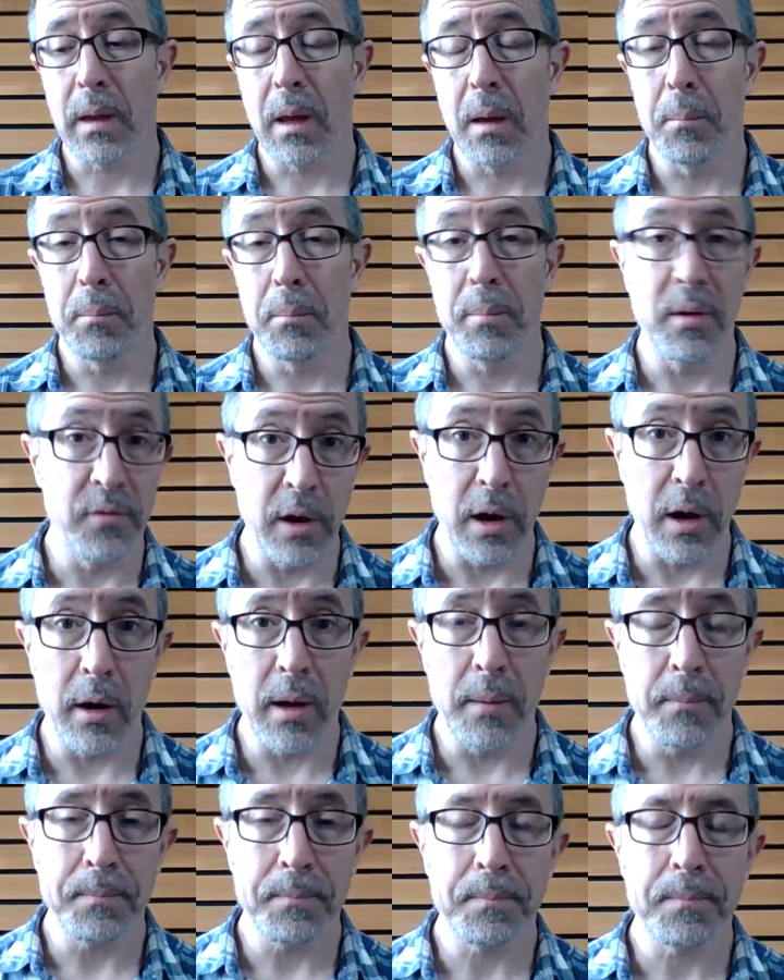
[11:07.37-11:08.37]

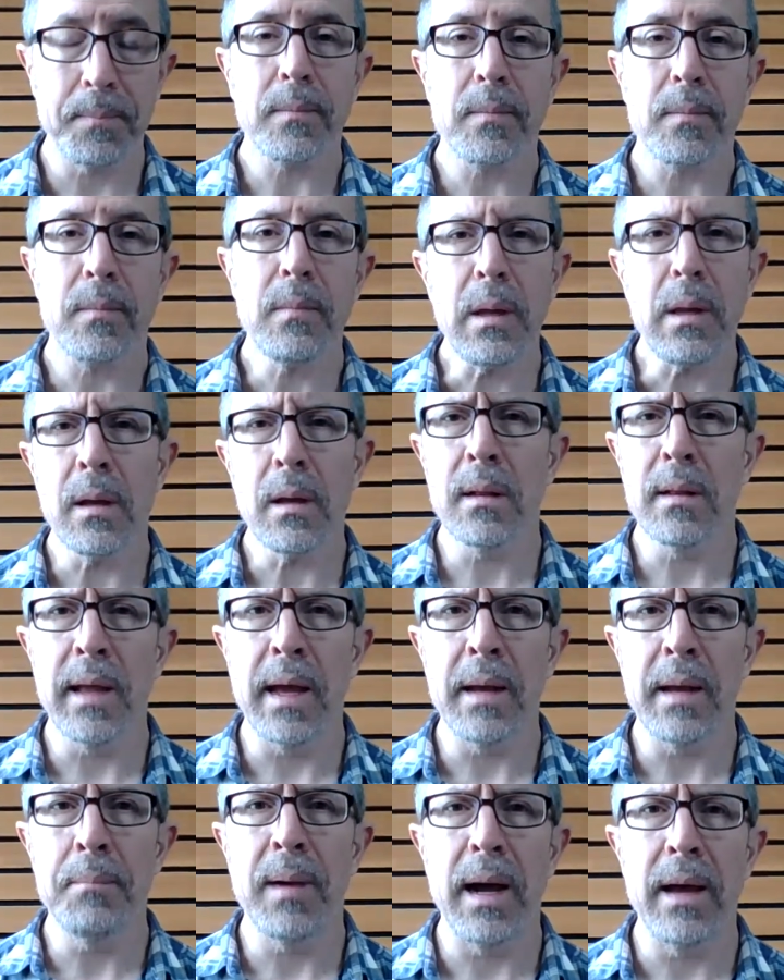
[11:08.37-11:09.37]
Bavaria,
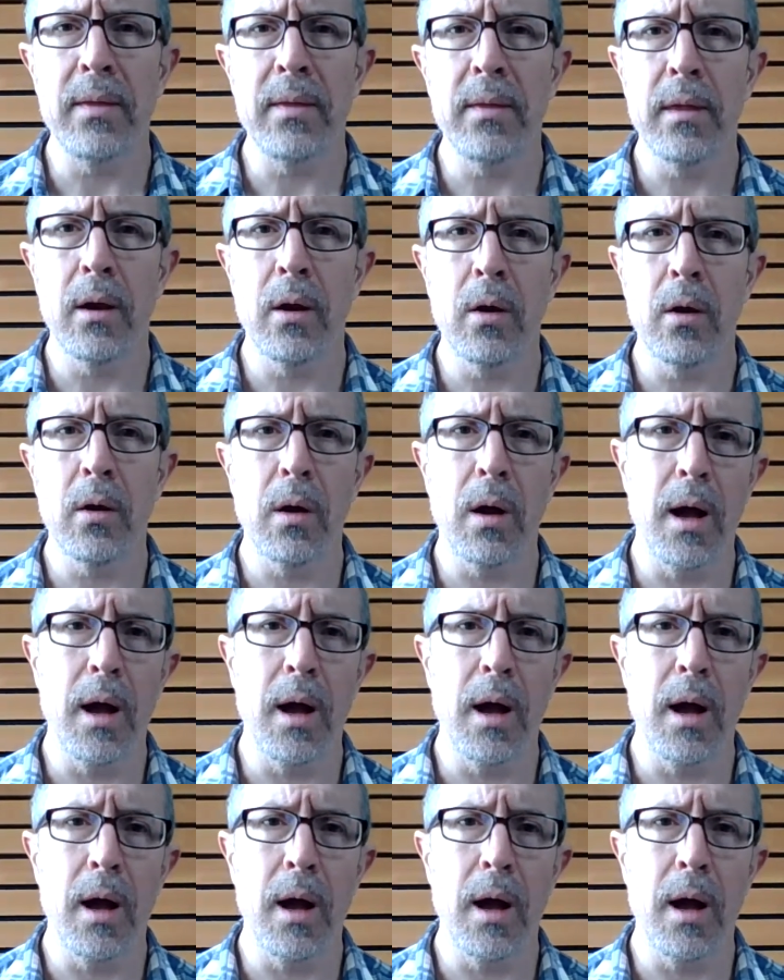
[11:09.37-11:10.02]
led by their